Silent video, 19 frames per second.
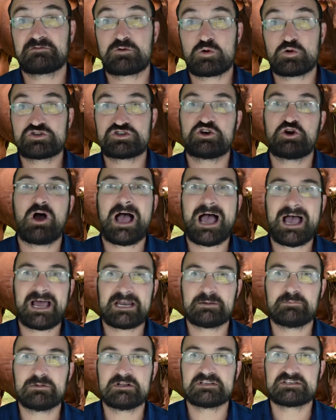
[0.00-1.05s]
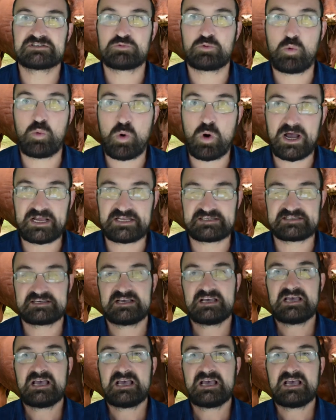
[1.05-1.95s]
course, your animal's weight.